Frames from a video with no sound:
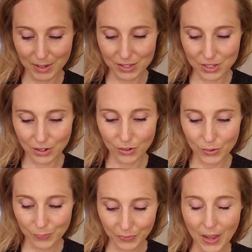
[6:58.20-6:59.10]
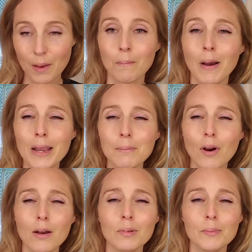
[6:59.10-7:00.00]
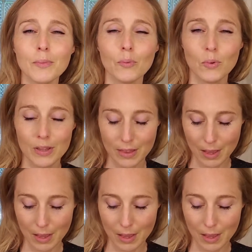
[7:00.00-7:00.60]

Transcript: So my problem with